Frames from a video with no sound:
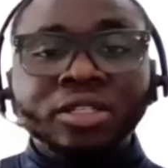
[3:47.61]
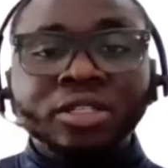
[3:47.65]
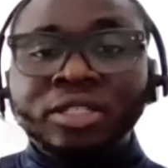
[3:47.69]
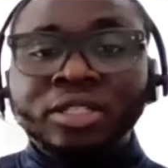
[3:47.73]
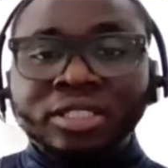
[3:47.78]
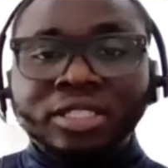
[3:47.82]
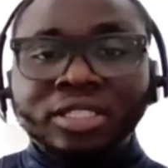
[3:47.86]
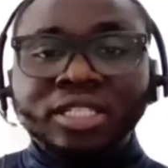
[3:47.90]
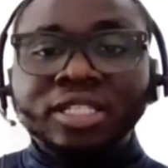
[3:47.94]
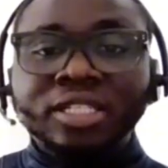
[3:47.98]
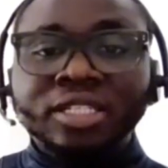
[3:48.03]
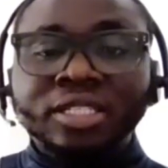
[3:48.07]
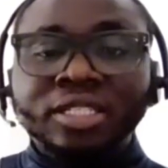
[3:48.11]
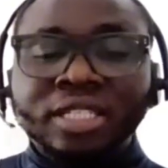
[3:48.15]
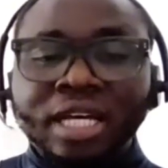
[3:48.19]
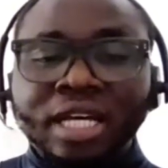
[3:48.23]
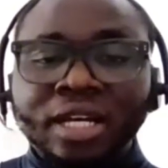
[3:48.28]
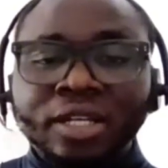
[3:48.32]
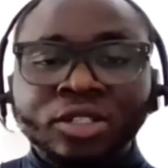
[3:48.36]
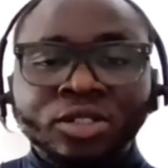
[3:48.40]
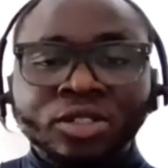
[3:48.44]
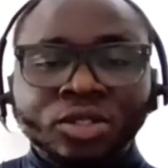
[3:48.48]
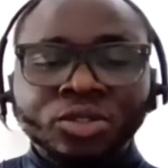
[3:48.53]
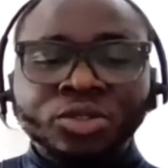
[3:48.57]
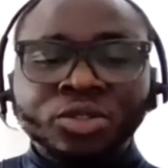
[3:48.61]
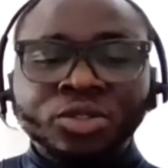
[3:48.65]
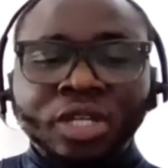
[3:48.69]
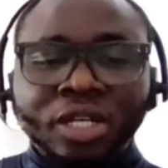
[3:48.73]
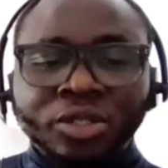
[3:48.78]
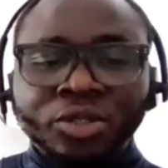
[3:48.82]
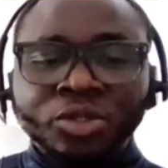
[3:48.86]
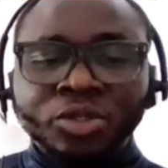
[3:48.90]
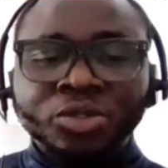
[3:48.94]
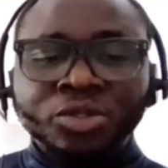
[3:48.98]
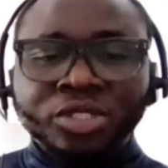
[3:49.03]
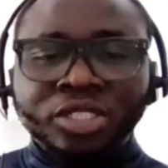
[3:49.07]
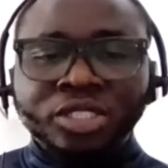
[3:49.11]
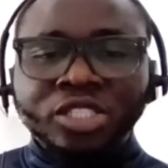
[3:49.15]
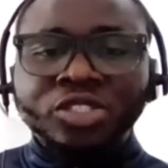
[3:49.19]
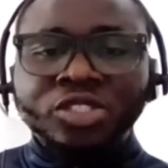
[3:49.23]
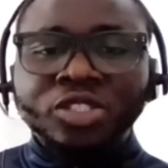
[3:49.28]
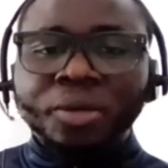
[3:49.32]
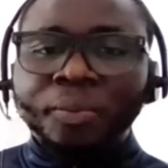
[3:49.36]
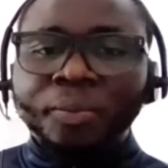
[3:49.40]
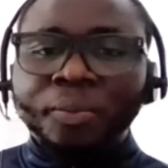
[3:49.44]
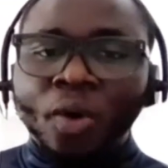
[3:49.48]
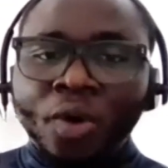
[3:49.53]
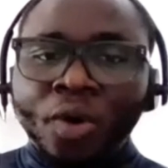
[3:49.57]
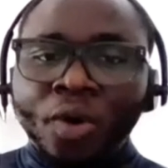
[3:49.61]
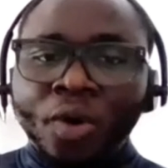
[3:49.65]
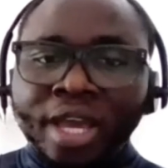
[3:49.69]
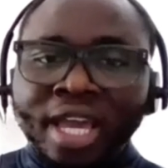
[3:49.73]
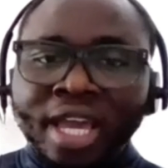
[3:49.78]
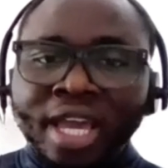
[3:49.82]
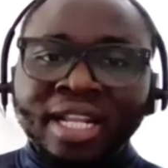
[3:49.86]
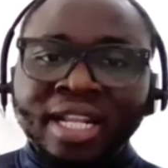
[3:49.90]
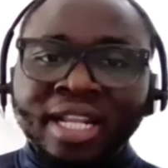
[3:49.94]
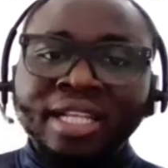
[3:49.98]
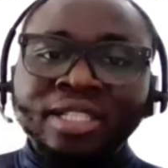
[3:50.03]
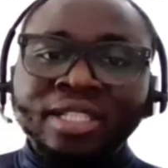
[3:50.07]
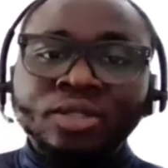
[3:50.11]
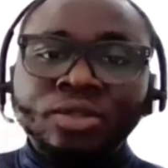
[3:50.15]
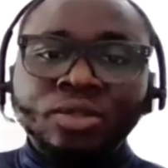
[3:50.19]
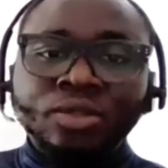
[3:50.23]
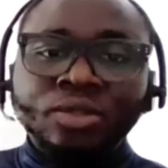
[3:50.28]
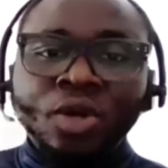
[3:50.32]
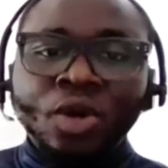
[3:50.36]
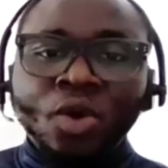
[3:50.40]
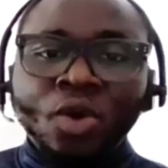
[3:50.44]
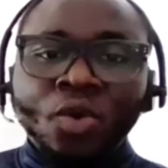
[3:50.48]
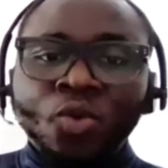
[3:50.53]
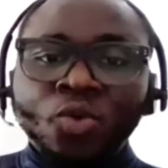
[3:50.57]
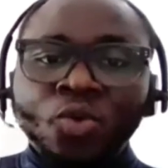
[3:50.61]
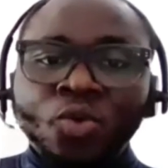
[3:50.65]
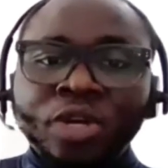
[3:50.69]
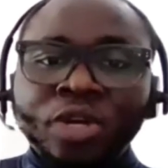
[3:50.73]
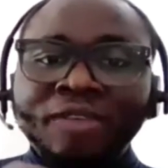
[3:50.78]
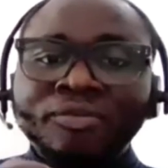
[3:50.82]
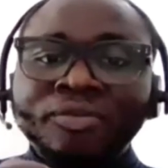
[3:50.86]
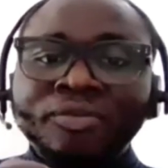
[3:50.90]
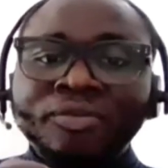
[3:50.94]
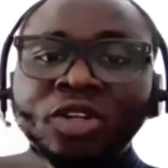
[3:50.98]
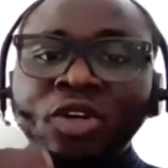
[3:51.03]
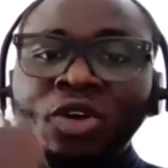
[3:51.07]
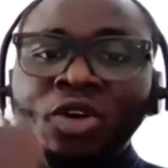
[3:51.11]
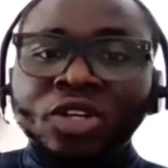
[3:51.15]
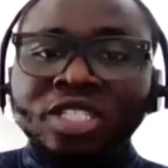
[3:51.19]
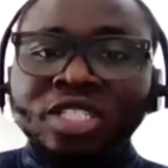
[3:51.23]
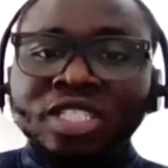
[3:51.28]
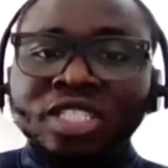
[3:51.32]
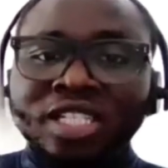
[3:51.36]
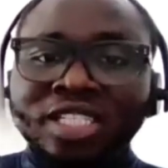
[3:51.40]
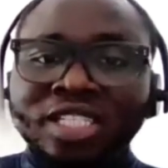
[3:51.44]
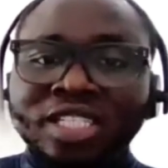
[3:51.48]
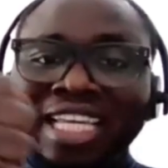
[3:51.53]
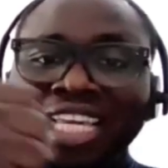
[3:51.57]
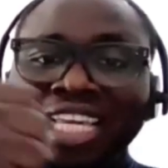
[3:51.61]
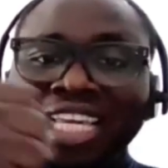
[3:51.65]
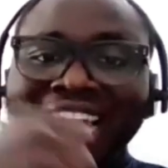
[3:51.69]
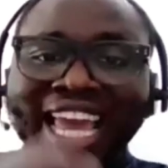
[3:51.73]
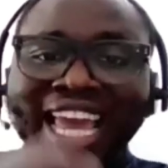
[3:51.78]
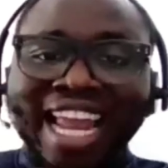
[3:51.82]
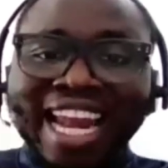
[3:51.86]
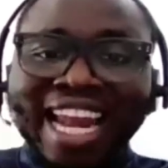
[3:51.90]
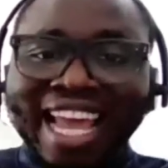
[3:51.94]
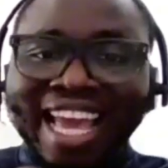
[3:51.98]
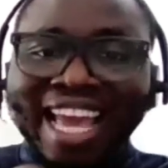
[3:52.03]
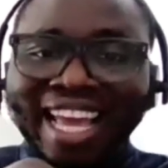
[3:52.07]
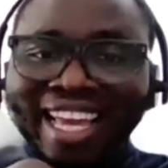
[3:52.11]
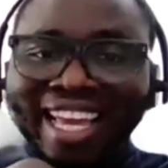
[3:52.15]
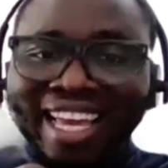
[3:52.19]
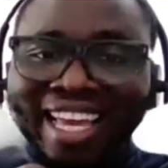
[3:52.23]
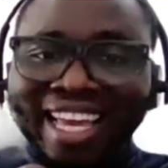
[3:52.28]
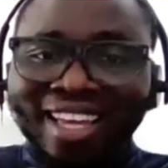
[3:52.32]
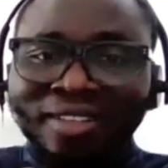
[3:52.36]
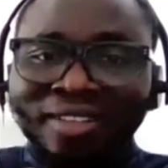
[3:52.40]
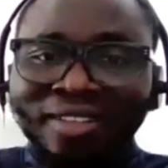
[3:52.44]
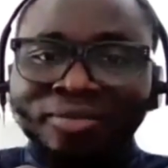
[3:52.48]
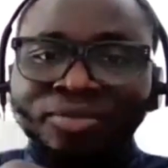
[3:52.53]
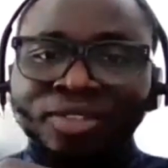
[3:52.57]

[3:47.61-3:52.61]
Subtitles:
The thing is that you see some OA that would have been causing K-leg,